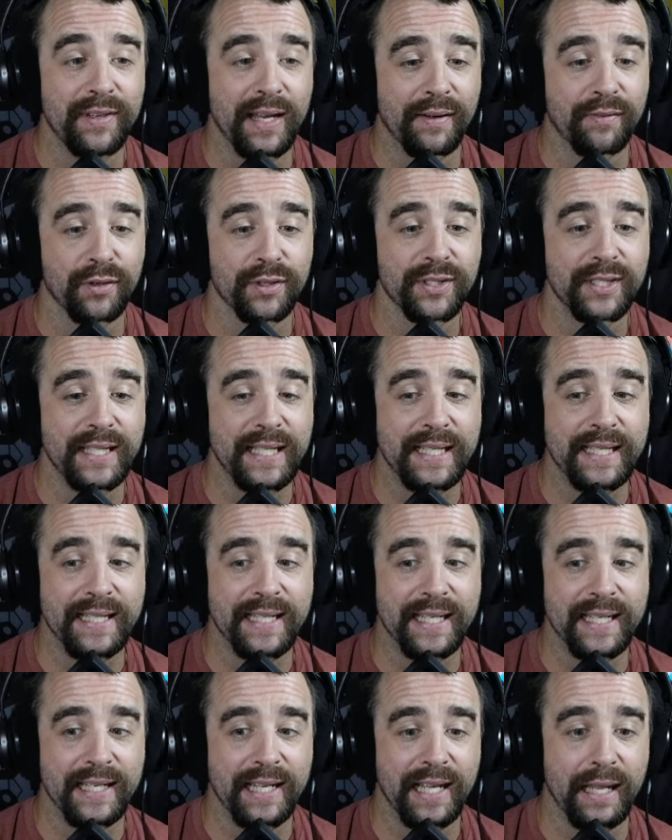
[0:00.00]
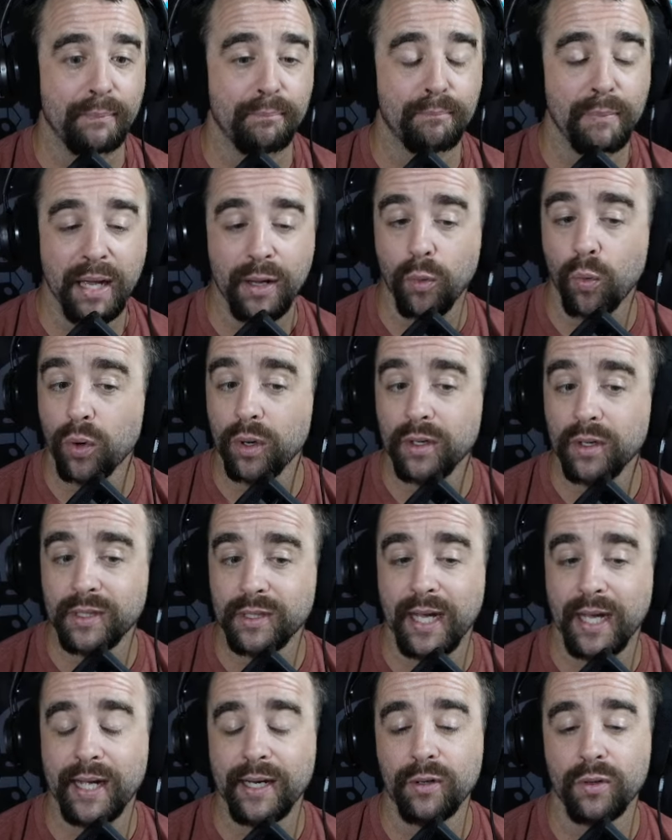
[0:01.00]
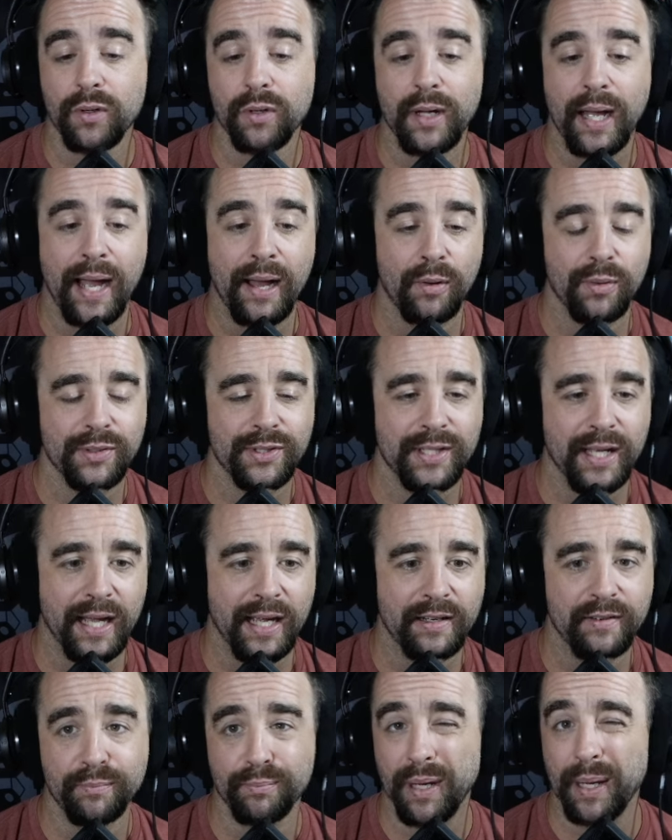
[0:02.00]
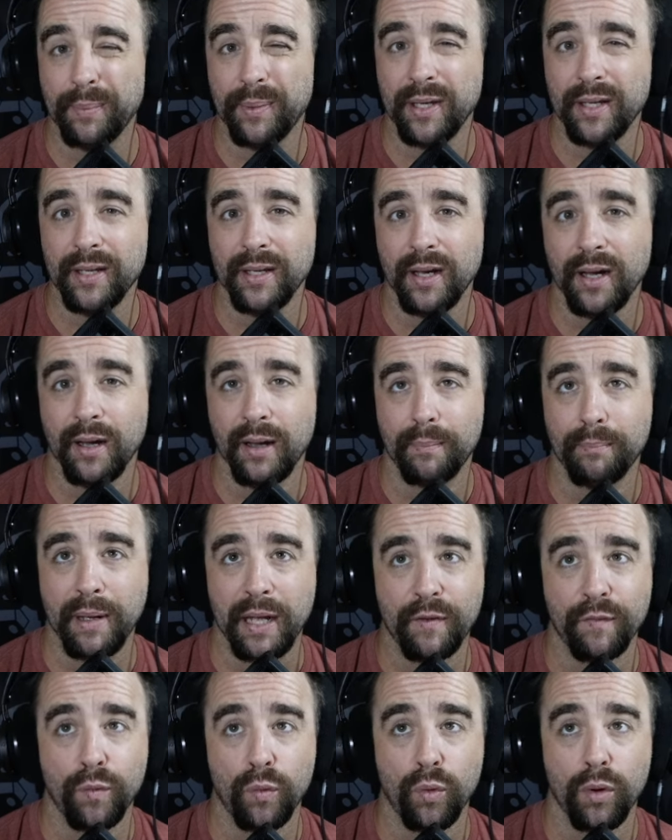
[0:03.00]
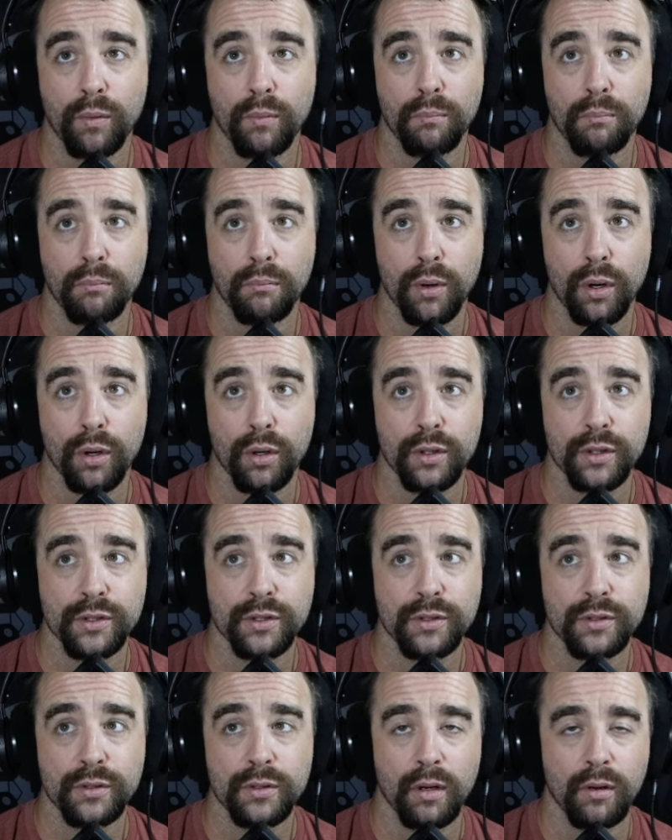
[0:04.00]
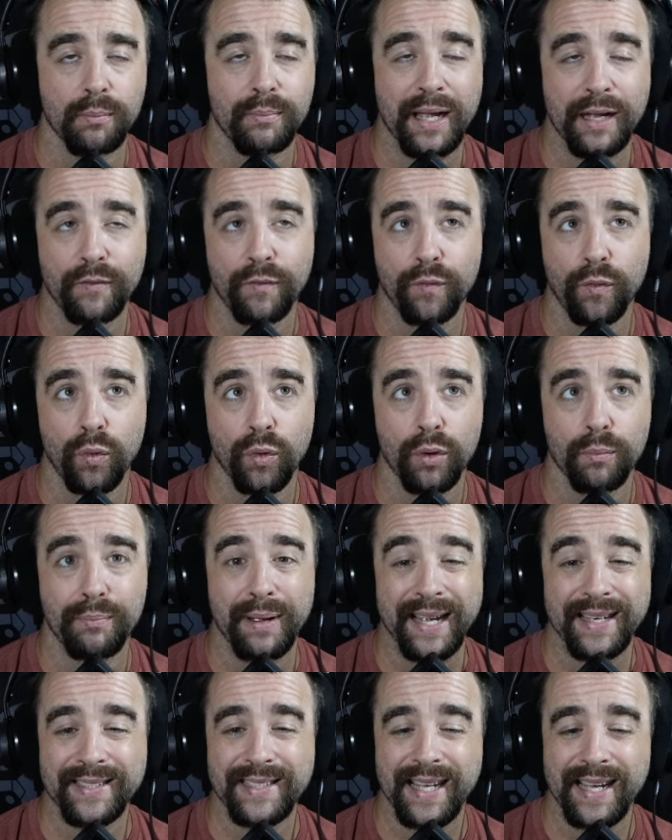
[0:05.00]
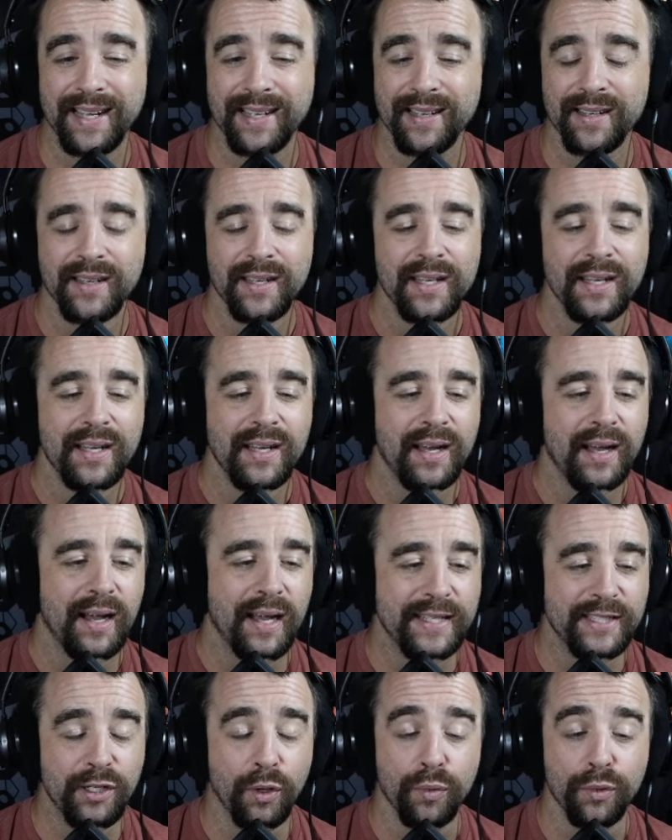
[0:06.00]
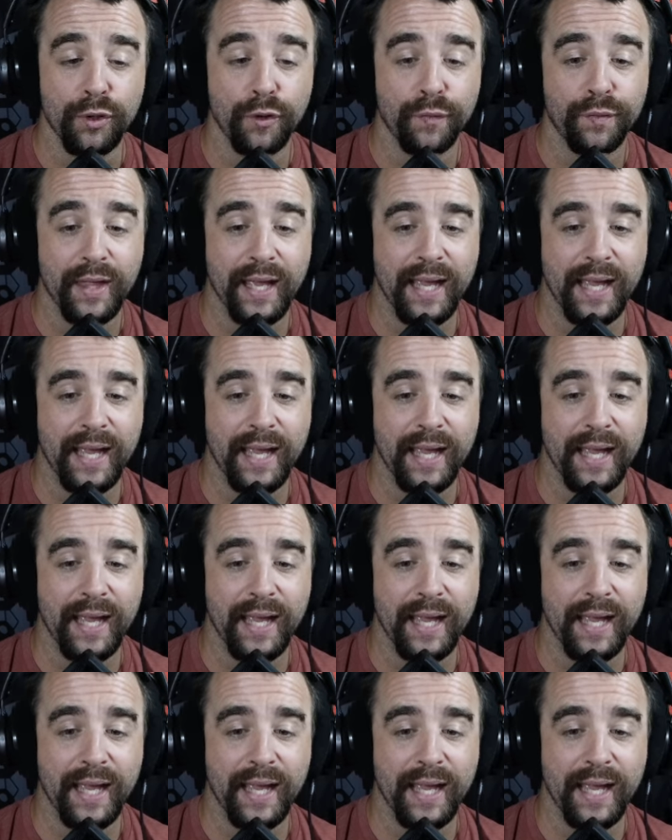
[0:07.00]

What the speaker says: seen in a MechWarrior title outside of maybe Mech 4 Mercs or Mech 4 Mech Tech. I don't know if they had